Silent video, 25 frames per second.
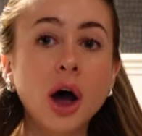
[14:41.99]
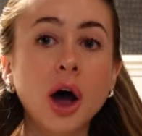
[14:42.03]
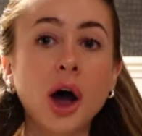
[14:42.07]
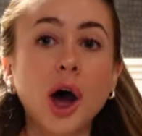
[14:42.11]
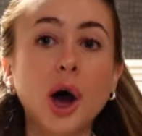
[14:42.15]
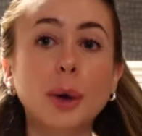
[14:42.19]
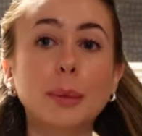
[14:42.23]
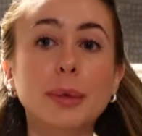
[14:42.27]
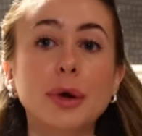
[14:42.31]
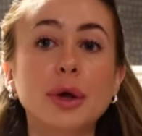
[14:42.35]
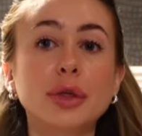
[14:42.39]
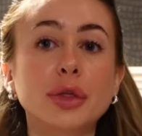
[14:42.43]

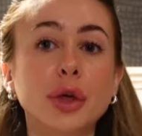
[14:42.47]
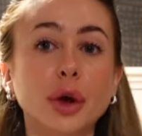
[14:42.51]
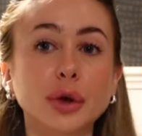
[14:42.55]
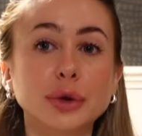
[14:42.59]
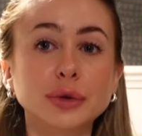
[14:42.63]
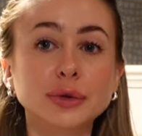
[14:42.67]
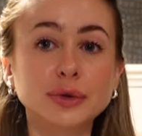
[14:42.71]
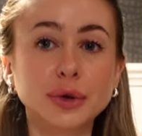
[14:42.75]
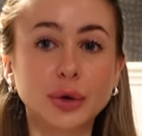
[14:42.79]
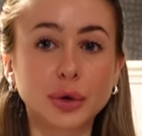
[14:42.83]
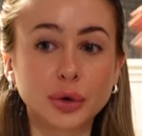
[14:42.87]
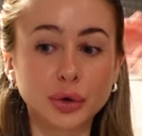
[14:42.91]
I'll put
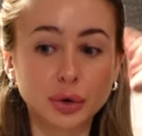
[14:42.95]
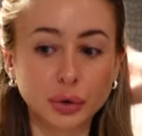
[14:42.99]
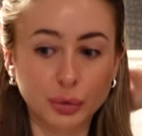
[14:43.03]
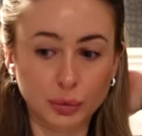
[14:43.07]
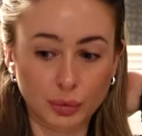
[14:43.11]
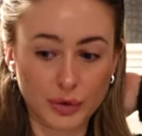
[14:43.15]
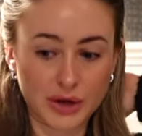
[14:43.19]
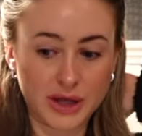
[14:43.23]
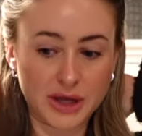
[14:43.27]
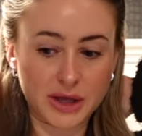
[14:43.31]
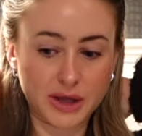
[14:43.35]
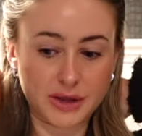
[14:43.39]
those on
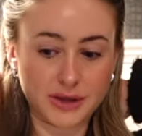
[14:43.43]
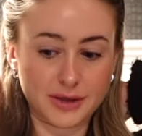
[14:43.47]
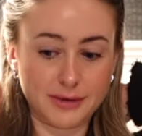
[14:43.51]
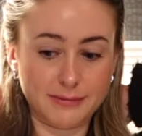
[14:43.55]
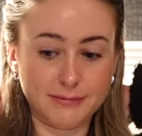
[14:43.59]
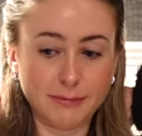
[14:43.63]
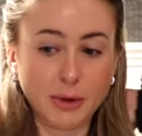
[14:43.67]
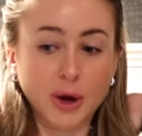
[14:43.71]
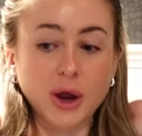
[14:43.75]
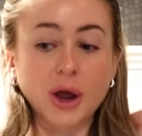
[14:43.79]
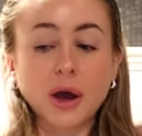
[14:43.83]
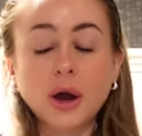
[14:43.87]
with
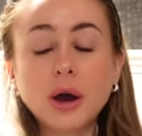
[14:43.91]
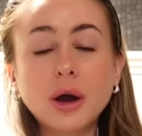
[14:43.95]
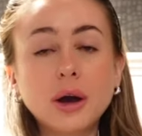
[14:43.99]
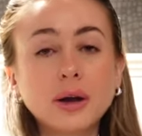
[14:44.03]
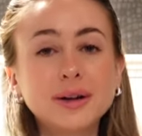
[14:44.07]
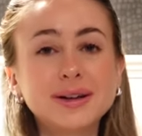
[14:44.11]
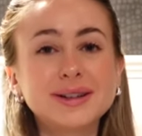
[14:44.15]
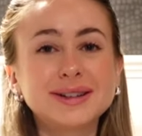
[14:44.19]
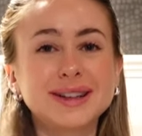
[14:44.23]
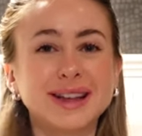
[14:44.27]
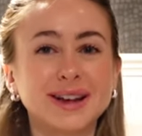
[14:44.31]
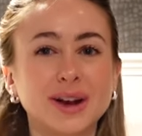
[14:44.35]
my
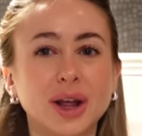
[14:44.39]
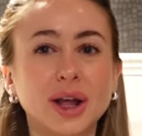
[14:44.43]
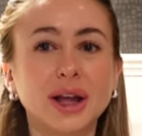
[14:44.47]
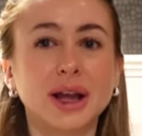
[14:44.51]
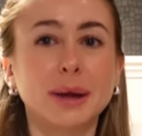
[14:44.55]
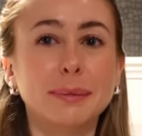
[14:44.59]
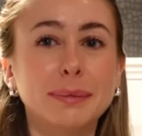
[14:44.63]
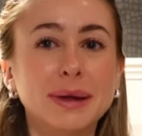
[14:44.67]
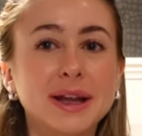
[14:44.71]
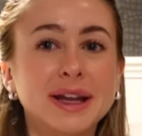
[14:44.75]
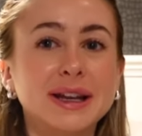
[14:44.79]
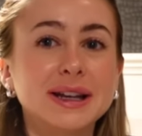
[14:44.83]
Uggs and like
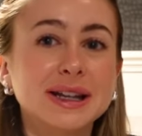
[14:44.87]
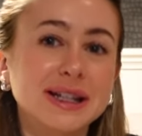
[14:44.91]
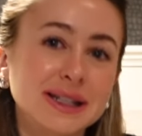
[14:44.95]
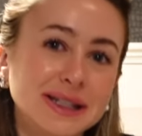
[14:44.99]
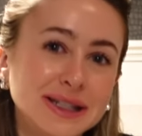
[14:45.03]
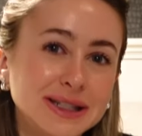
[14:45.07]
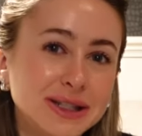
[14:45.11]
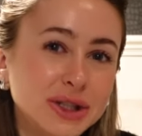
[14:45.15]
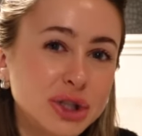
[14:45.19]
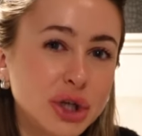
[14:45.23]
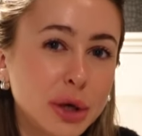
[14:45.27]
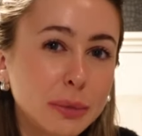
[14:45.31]
a big
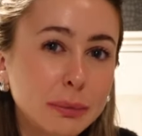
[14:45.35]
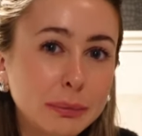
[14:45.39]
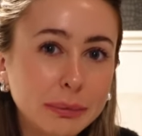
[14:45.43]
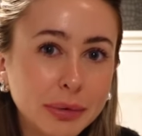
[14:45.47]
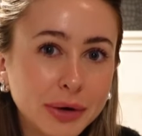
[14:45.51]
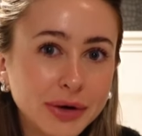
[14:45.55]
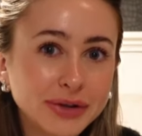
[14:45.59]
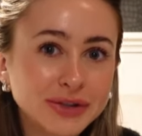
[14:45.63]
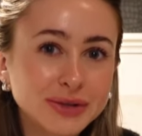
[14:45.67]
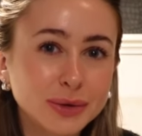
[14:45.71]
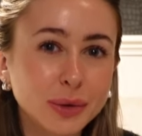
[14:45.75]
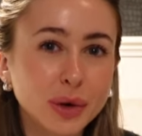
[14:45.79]
knitted
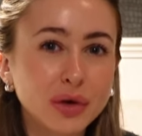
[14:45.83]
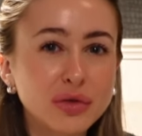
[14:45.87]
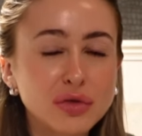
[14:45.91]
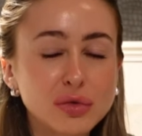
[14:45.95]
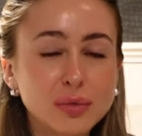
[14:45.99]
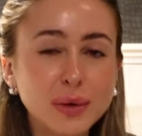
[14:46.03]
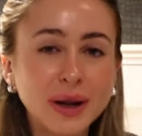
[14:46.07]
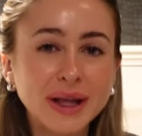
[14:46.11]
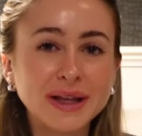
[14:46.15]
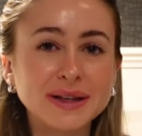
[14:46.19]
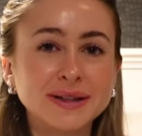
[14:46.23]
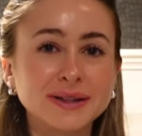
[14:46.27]
jumper, so I'll
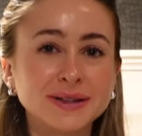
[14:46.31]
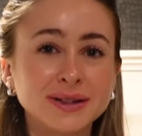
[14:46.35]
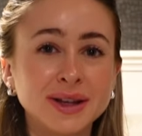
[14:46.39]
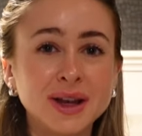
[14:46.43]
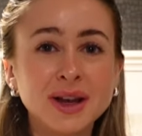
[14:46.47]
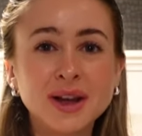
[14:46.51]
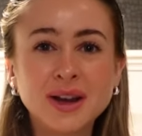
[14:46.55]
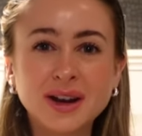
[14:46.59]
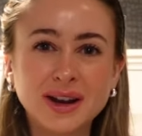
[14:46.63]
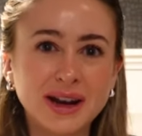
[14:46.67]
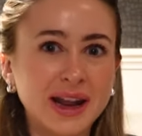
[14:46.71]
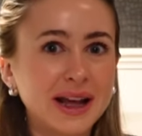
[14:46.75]
replace
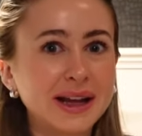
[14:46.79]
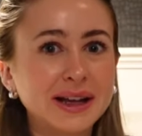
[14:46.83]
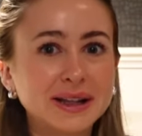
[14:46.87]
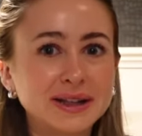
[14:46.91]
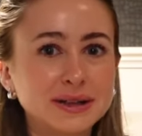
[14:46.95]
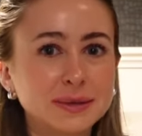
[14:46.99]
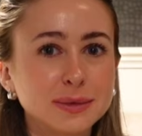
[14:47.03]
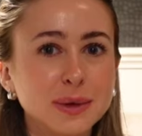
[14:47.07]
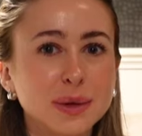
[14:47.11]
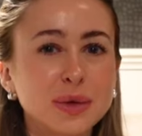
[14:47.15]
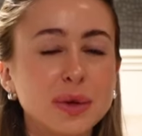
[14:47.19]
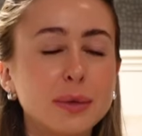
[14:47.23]

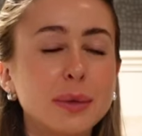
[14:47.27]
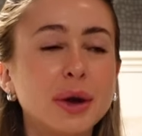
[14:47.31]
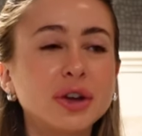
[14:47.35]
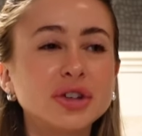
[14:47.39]
leggings with them.